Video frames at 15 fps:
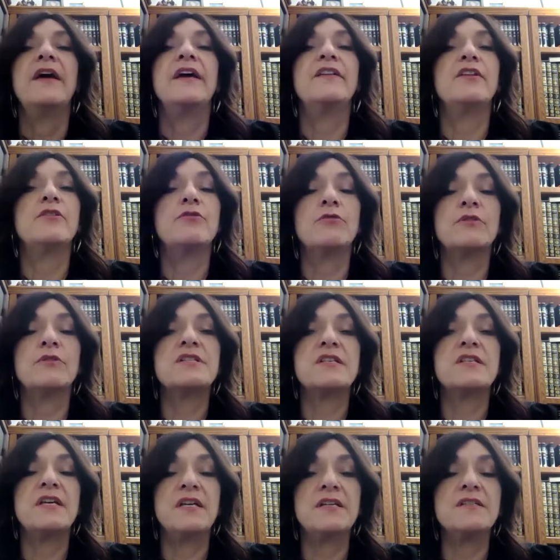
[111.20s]
And the Torah
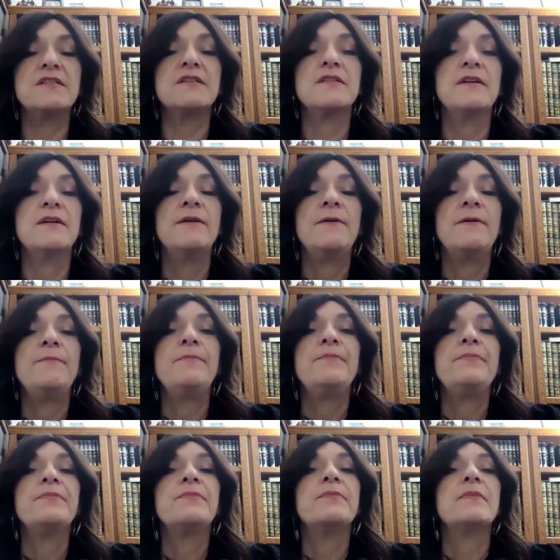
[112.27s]
says,
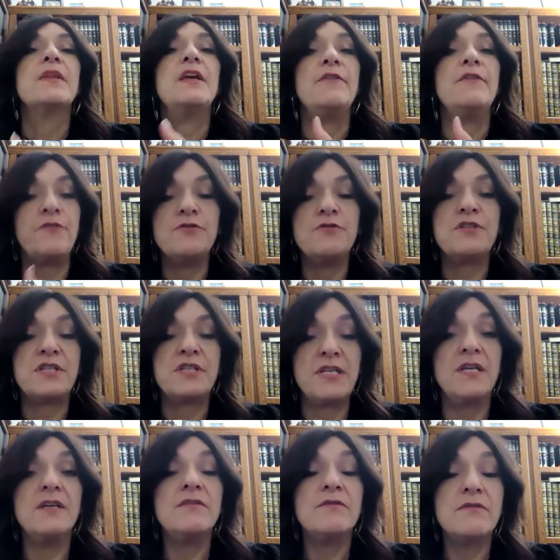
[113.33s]
if you
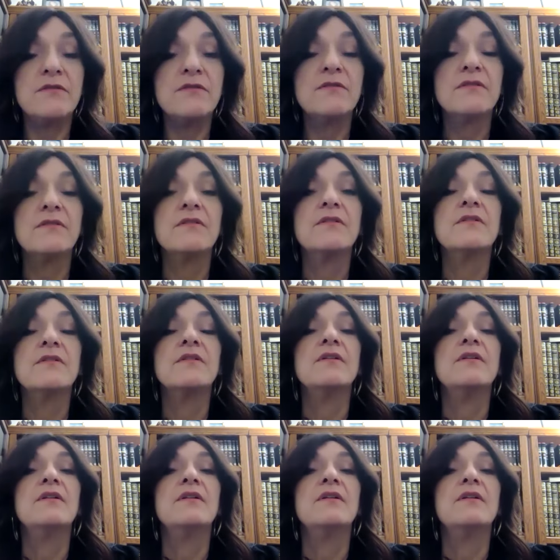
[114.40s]
see it,
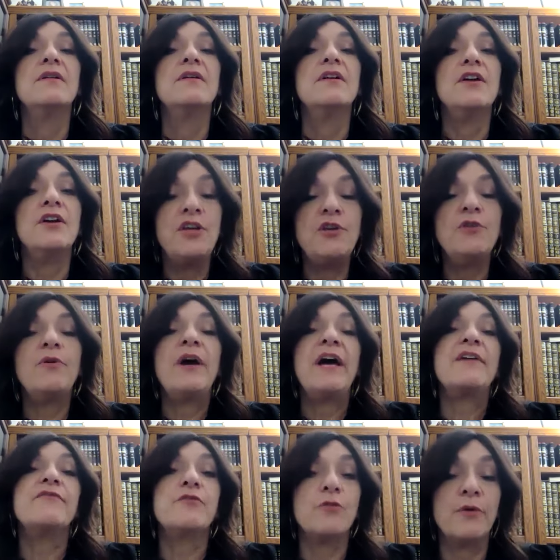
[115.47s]
you
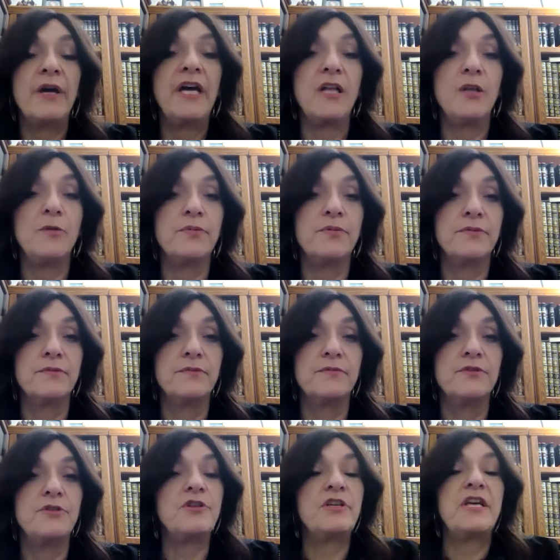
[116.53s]
have to help.
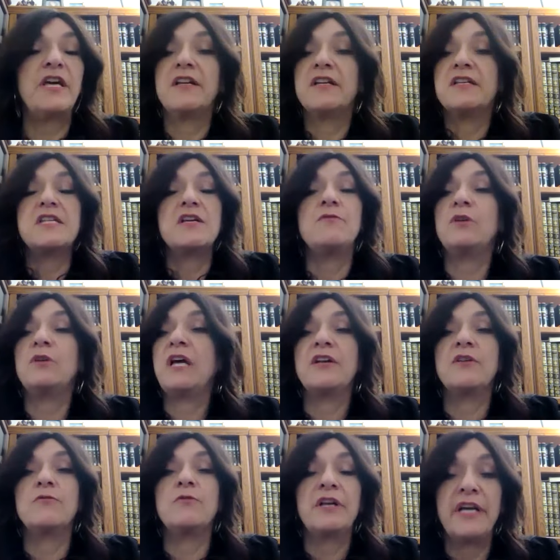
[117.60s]
You cannot say, well, I
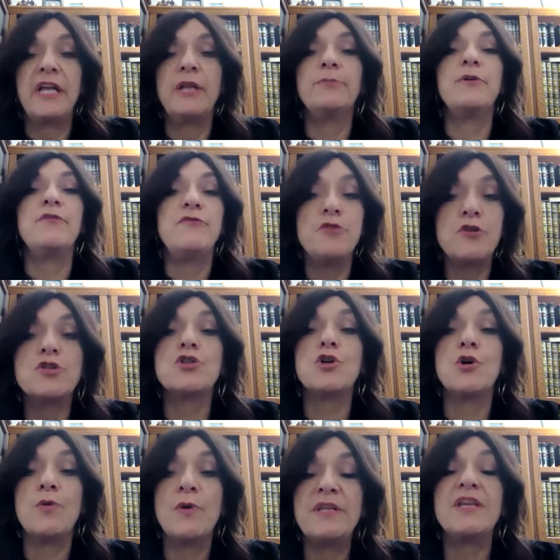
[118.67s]
don't want to help. If you
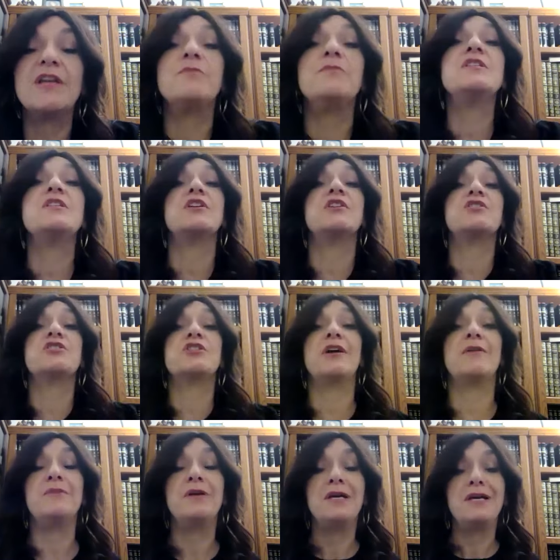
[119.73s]
saw it, that means that
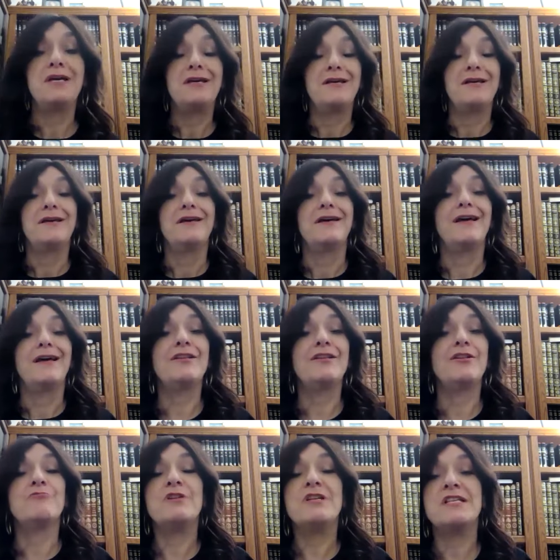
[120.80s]
Hashem had
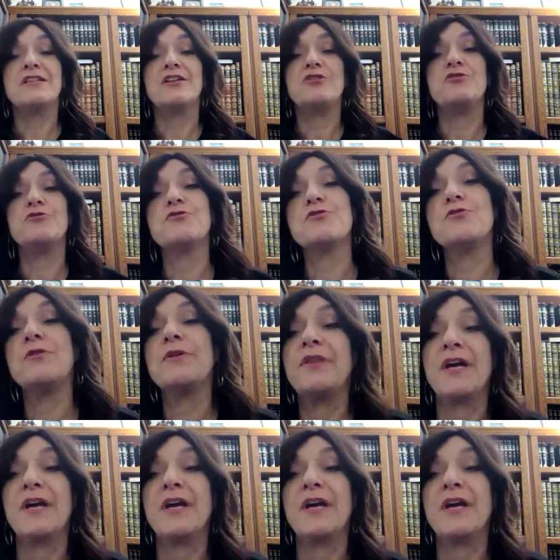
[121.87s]
a reason that you saw